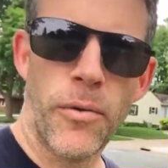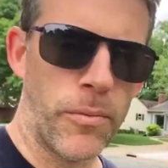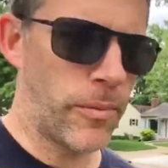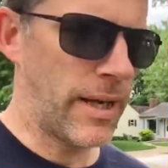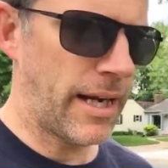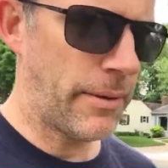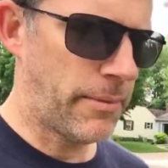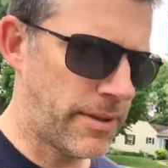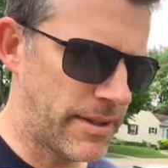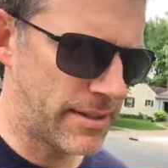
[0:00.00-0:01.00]
When I
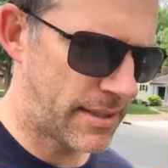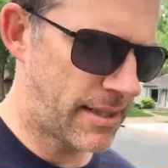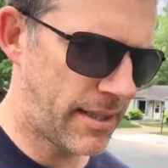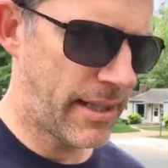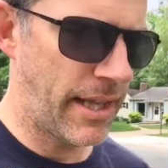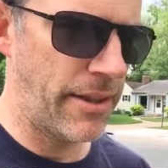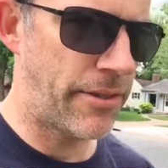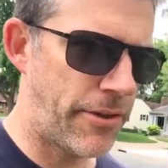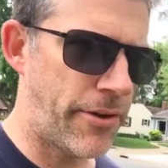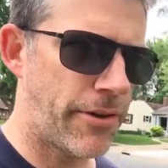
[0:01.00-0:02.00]
was in
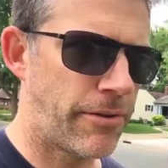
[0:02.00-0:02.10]
third